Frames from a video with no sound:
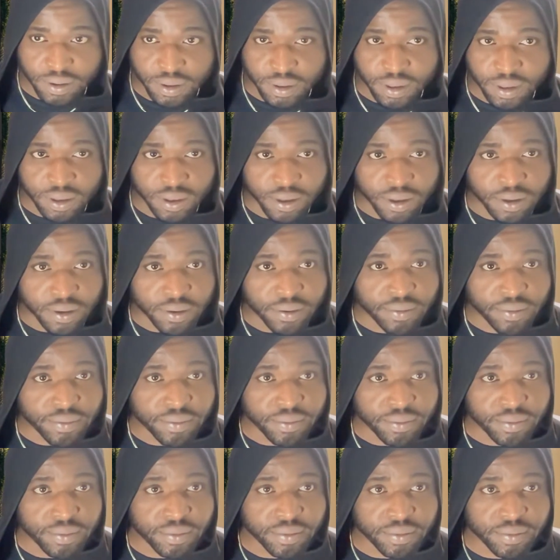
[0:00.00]
Okay,
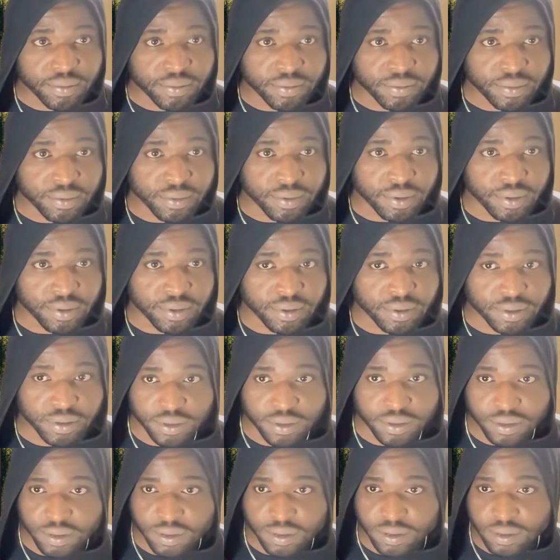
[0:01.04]

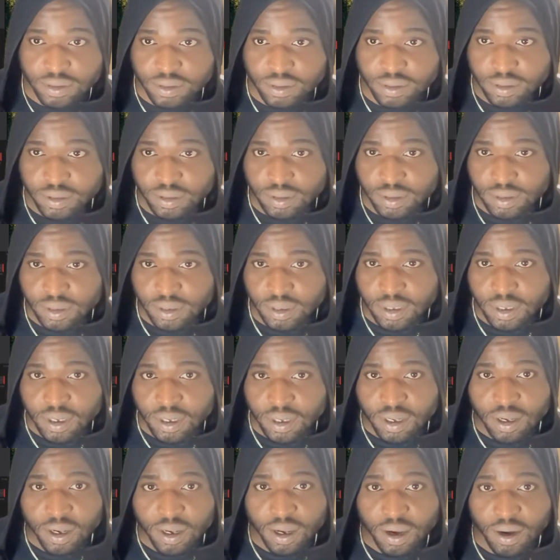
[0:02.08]
let's see.
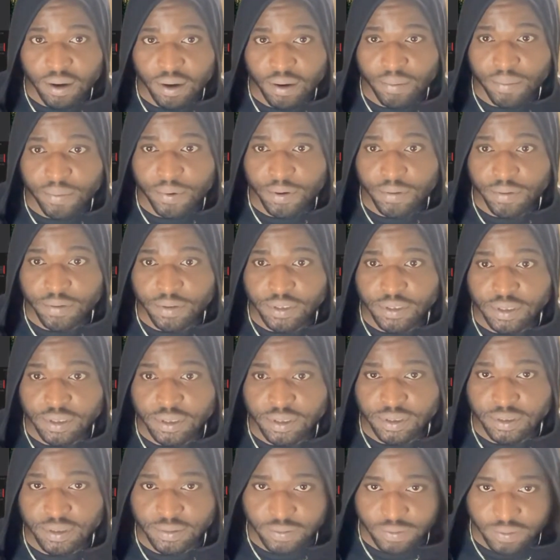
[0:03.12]
Hope everything
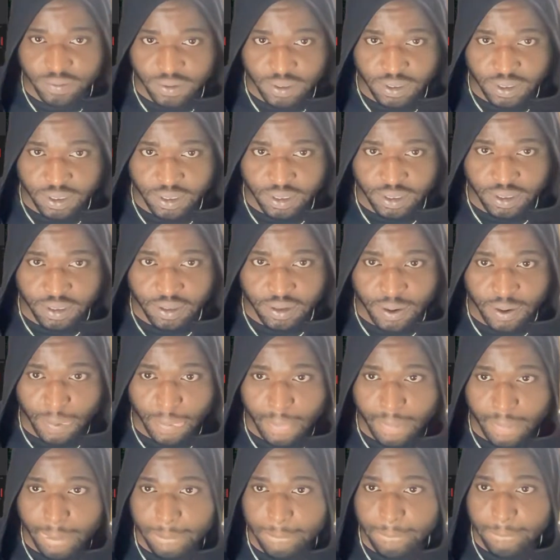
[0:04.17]
is fine.
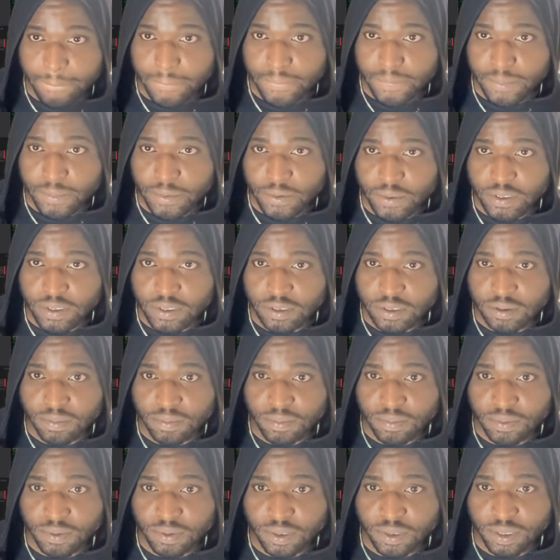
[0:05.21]
Let's still
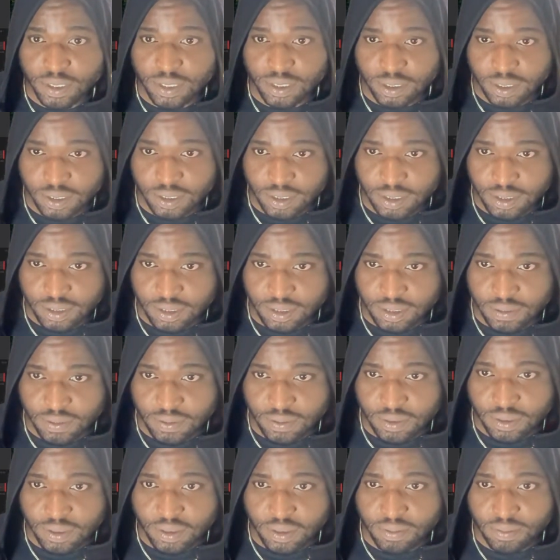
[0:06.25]
projecting.
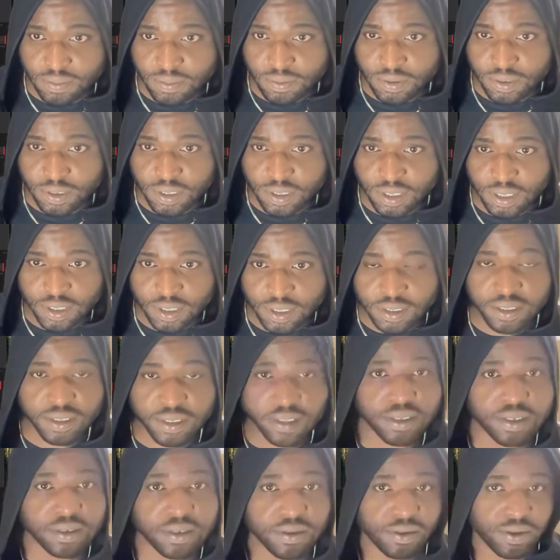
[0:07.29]
Let's still
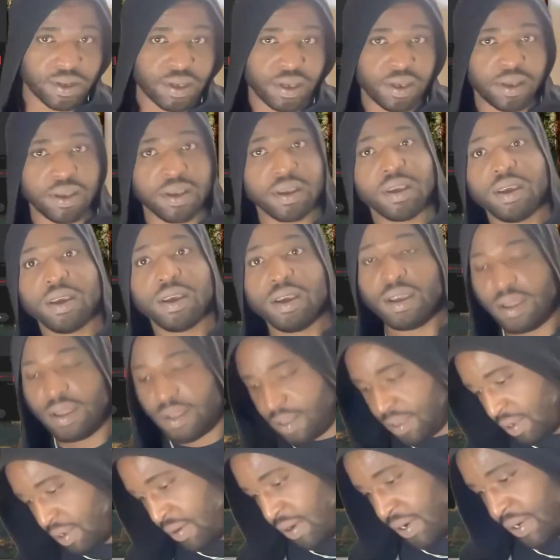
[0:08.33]
broadcasting. Okay.
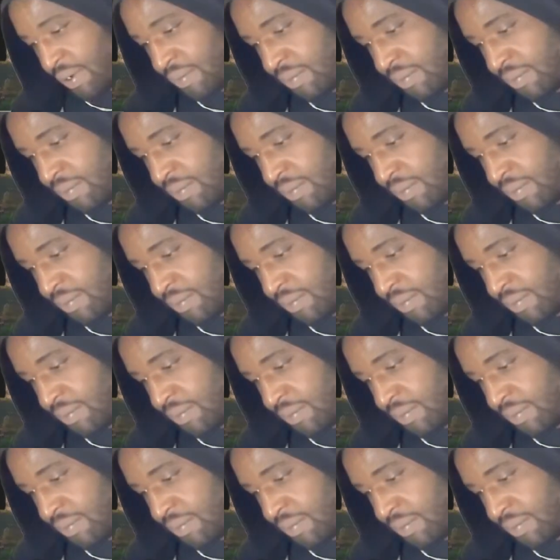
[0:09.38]
All right.